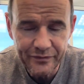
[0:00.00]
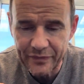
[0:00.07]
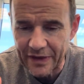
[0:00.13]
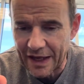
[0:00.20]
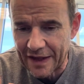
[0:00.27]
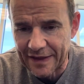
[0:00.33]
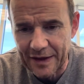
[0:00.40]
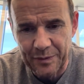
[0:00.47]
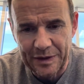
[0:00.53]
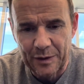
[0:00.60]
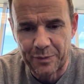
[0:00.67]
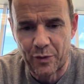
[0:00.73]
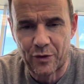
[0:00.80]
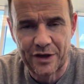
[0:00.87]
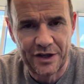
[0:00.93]
And then, without
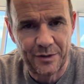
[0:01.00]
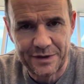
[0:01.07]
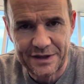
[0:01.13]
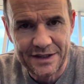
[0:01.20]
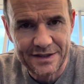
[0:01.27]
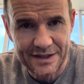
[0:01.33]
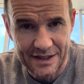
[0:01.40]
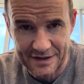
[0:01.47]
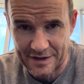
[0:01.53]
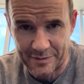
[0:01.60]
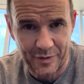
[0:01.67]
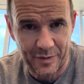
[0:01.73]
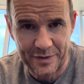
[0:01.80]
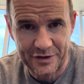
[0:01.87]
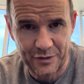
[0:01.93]
boring you with details, I
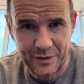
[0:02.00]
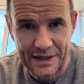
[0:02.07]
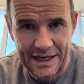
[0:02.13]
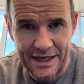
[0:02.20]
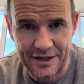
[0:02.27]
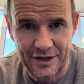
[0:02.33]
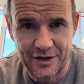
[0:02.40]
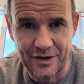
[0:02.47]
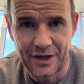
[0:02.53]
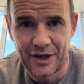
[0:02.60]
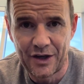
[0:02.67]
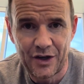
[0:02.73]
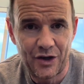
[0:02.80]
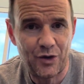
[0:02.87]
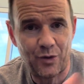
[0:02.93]
bump into a lady
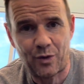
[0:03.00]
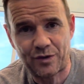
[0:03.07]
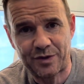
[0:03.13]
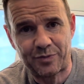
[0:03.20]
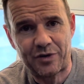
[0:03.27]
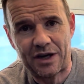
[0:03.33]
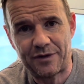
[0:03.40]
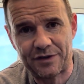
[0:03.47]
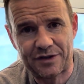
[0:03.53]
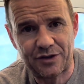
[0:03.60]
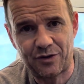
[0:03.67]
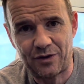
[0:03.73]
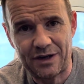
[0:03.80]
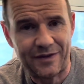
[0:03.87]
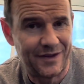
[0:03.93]
who owns a private
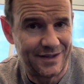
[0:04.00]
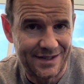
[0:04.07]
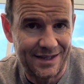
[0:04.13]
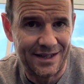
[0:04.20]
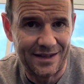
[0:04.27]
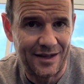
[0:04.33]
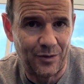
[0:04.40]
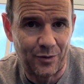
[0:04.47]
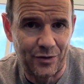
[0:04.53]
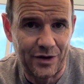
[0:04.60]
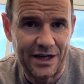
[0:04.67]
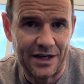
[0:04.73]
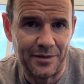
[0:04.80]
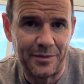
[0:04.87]
school in the city that we're in